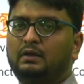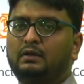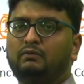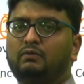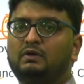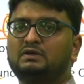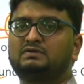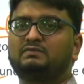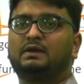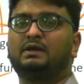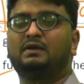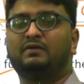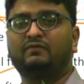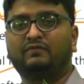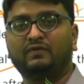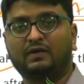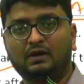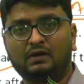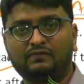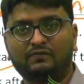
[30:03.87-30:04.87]
was very
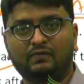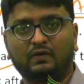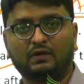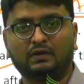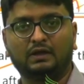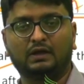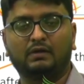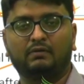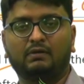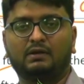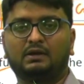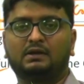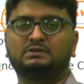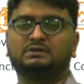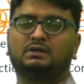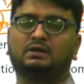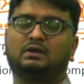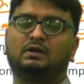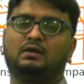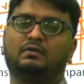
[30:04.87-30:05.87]
difficult for the Governor
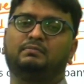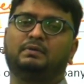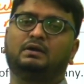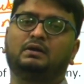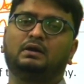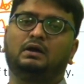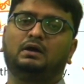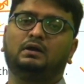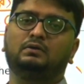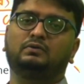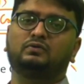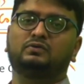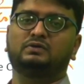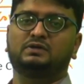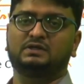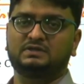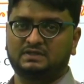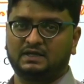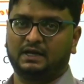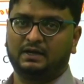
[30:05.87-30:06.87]
General of Bengal to
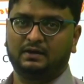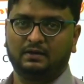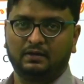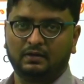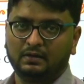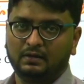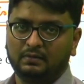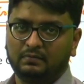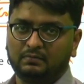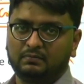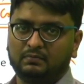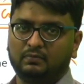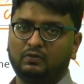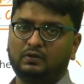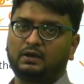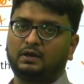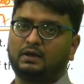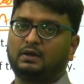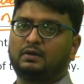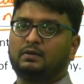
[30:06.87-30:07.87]
decide.
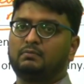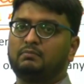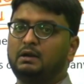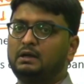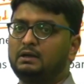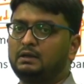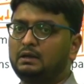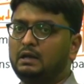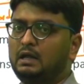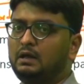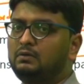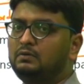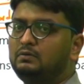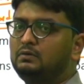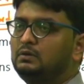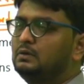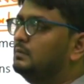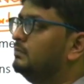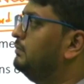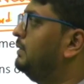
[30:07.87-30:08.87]
Okay, but now by